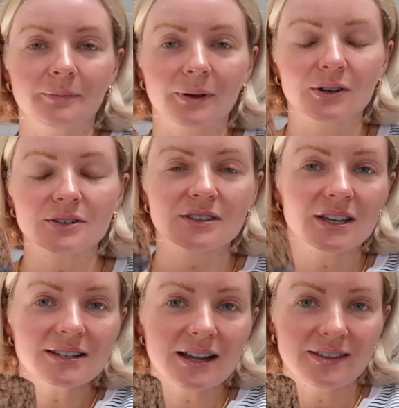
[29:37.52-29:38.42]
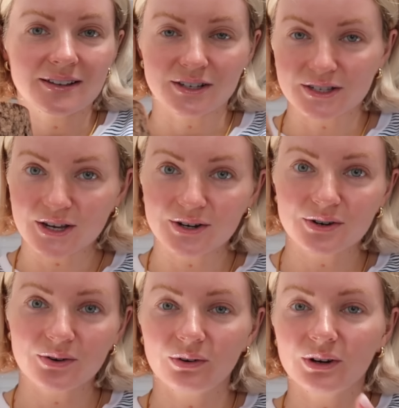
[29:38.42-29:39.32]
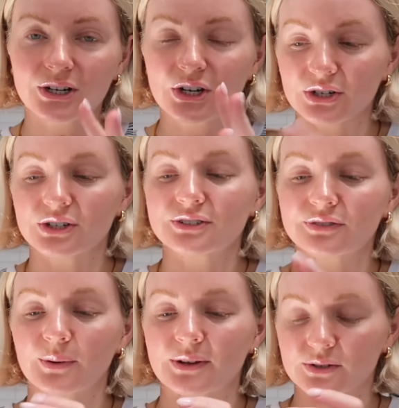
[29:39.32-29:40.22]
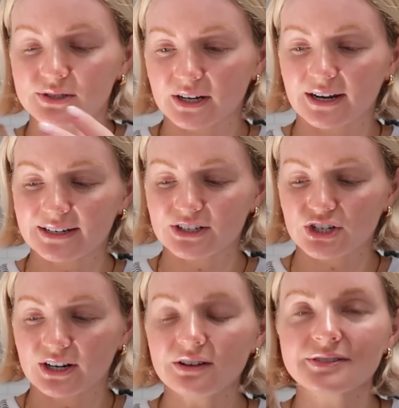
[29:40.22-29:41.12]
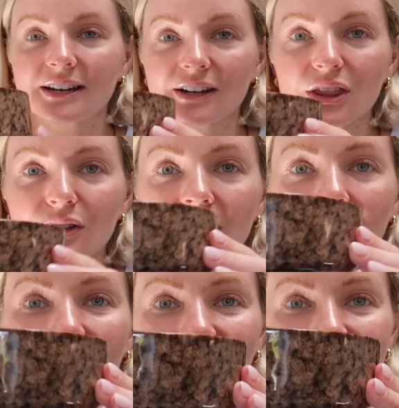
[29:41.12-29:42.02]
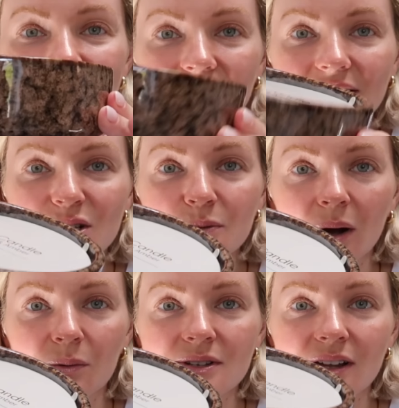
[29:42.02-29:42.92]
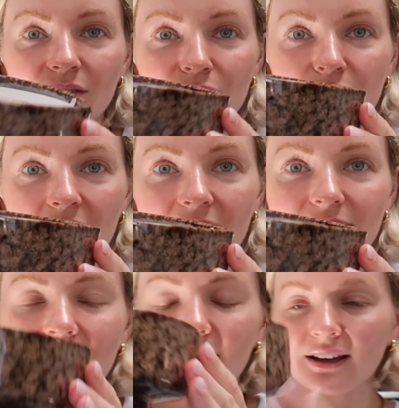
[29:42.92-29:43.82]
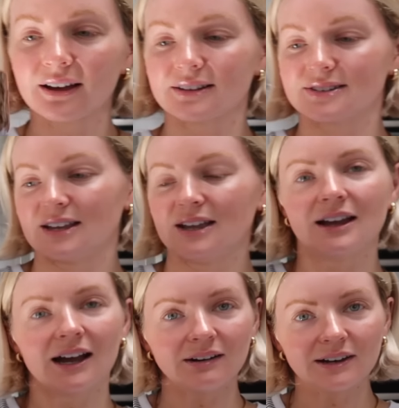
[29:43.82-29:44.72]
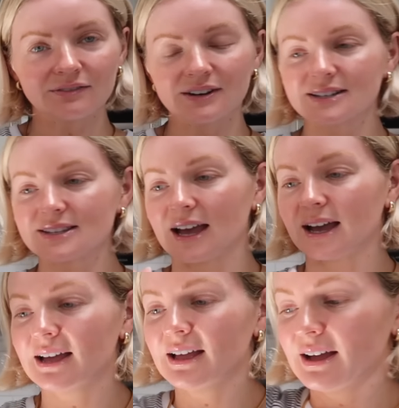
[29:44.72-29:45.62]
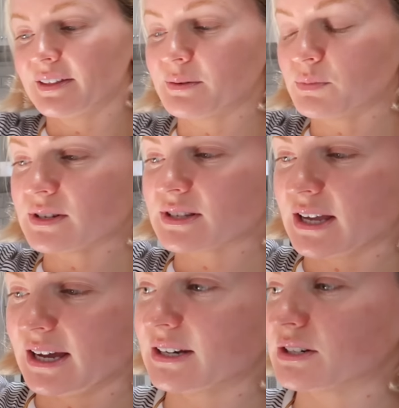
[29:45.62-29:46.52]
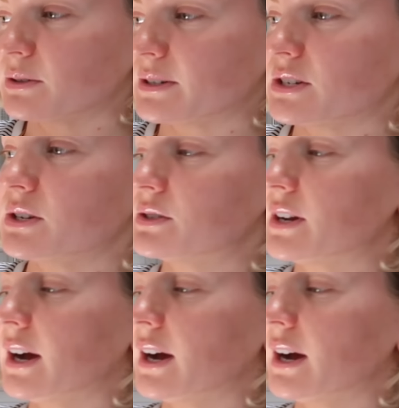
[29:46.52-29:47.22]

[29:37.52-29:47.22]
because things like this are so good for when you're styling shelves, and I thought the colours on it as well was really, really nice. How lovely is that? And then once the candle is used